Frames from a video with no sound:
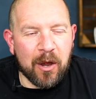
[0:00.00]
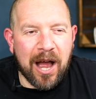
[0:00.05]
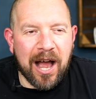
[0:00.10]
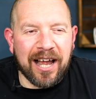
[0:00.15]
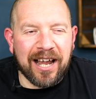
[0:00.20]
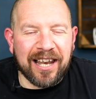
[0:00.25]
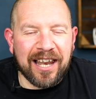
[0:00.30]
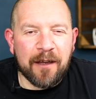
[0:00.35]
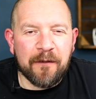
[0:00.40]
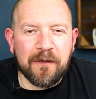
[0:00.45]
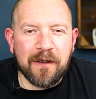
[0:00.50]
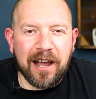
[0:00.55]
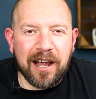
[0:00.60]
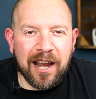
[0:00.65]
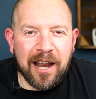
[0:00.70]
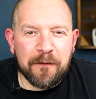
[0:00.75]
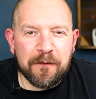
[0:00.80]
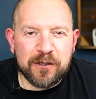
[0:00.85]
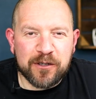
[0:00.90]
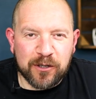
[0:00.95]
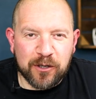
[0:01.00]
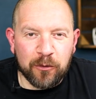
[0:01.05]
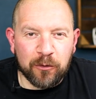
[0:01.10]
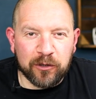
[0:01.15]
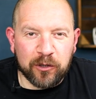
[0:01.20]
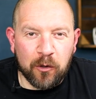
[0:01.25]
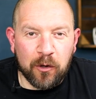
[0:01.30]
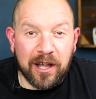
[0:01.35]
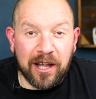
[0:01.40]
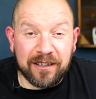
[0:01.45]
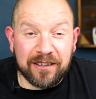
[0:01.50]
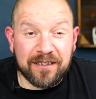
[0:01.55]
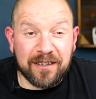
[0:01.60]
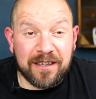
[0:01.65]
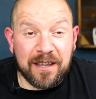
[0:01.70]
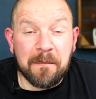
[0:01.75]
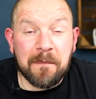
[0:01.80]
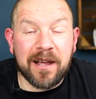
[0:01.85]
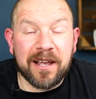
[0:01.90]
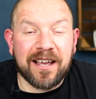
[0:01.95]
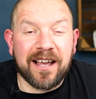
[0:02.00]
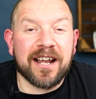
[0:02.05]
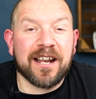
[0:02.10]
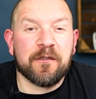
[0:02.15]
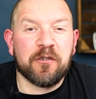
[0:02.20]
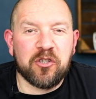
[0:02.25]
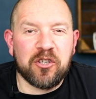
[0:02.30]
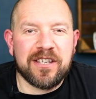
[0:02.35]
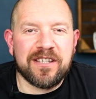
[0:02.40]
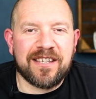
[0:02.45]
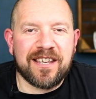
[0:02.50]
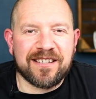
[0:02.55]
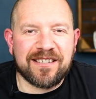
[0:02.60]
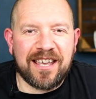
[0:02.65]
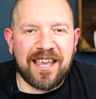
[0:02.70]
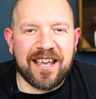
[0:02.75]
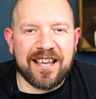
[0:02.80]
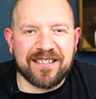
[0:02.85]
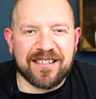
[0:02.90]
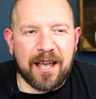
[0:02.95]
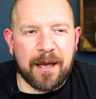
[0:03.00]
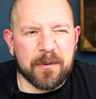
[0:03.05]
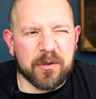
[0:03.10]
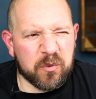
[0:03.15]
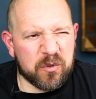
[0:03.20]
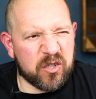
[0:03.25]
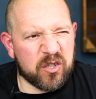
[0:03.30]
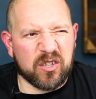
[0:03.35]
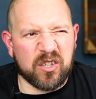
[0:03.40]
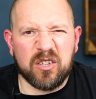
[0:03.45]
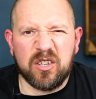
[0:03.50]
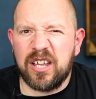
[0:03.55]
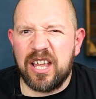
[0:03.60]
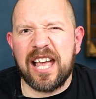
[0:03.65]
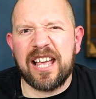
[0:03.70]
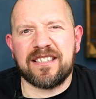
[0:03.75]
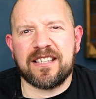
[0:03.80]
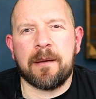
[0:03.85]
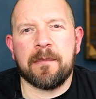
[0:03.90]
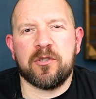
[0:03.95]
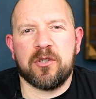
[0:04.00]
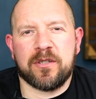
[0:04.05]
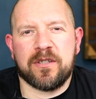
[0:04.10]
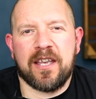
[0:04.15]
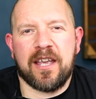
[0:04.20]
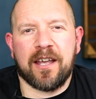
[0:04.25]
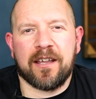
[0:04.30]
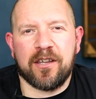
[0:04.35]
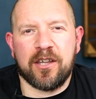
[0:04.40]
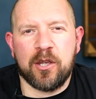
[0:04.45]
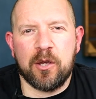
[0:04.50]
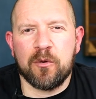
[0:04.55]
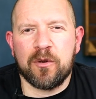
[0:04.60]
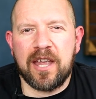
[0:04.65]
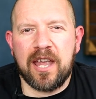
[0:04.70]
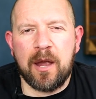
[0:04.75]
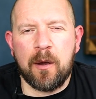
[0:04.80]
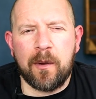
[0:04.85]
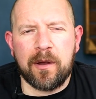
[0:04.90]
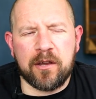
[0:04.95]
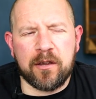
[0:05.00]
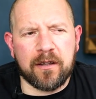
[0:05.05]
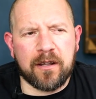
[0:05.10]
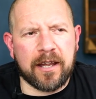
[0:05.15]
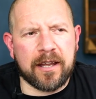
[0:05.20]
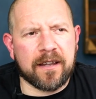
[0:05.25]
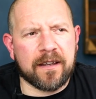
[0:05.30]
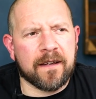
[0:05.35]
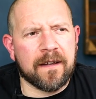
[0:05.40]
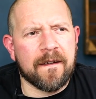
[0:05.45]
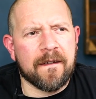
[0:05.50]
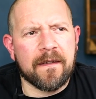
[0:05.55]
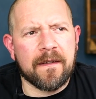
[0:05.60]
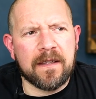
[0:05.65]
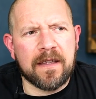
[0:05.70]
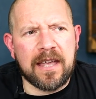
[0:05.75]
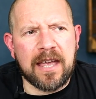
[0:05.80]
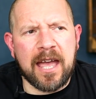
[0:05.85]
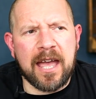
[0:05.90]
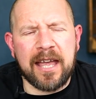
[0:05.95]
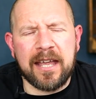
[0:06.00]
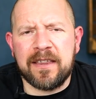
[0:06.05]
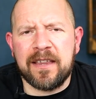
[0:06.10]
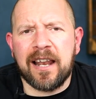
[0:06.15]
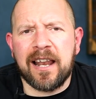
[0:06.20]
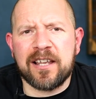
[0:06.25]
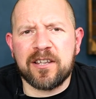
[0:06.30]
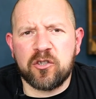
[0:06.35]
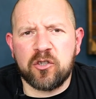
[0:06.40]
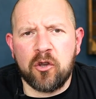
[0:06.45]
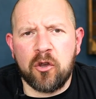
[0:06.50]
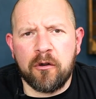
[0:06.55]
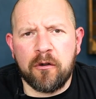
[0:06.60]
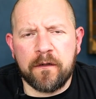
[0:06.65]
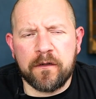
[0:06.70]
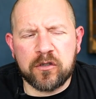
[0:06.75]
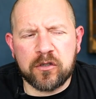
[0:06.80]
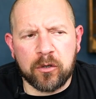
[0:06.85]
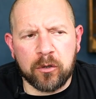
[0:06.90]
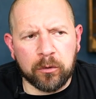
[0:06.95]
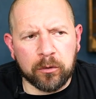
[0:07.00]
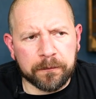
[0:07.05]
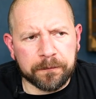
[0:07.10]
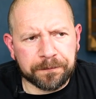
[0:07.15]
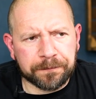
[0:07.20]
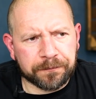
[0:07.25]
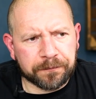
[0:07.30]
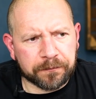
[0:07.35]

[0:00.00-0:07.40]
I left. I left school. Do, I did my kind of G C S E exams, which is the exams you take in the U K when you're like uh, in the last year of school.